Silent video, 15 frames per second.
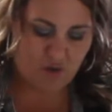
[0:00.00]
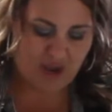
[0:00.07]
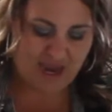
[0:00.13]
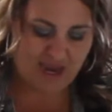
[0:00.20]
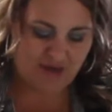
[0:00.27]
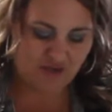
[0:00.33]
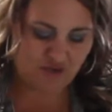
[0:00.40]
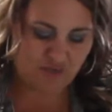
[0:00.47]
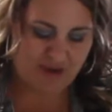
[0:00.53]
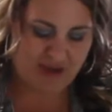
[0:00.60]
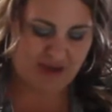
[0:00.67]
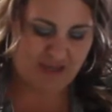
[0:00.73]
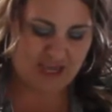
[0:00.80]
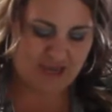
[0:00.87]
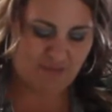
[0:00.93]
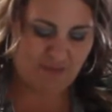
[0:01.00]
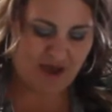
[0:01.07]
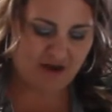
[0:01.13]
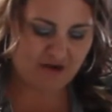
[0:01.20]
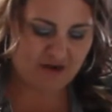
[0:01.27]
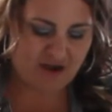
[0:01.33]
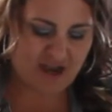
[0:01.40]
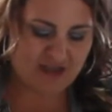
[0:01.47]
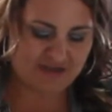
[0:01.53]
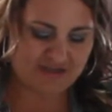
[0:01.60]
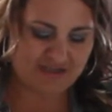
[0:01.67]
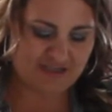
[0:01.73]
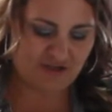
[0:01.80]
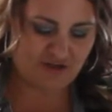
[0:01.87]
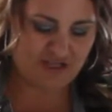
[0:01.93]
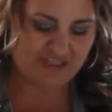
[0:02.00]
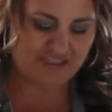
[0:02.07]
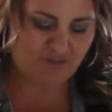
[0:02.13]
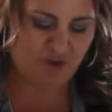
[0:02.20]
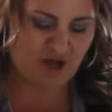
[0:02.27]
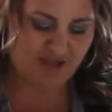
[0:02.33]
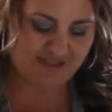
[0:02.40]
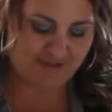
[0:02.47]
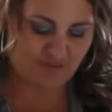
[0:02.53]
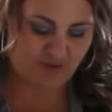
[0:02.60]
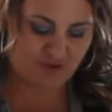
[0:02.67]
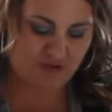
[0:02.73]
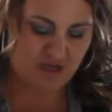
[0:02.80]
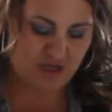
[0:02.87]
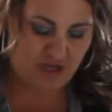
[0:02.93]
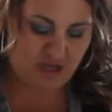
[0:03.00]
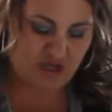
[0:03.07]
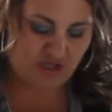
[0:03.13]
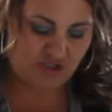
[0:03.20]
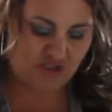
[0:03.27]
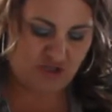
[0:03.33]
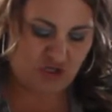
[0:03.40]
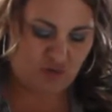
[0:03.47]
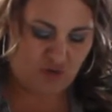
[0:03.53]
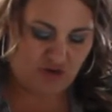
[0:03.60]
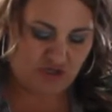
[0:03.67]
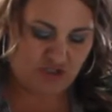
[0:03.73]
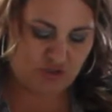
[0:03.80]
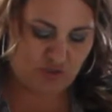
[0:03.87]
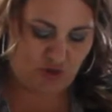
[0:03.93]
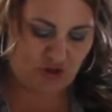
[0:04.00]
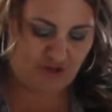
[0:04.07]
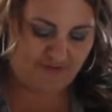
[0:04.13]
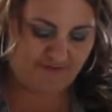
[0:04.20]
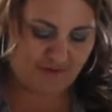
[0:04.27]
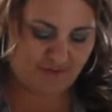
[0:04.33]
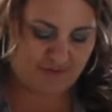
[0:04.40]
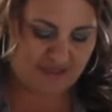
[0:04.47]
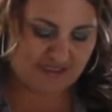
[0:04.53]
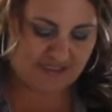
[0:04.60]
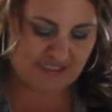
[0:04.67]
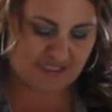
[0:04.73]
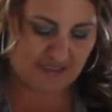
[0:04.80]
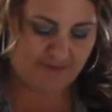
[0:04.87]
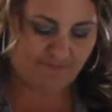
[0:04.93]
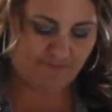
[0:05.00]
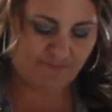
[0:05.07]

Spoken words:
to handle pancake batter as little as possible. So you want to do all of your mixing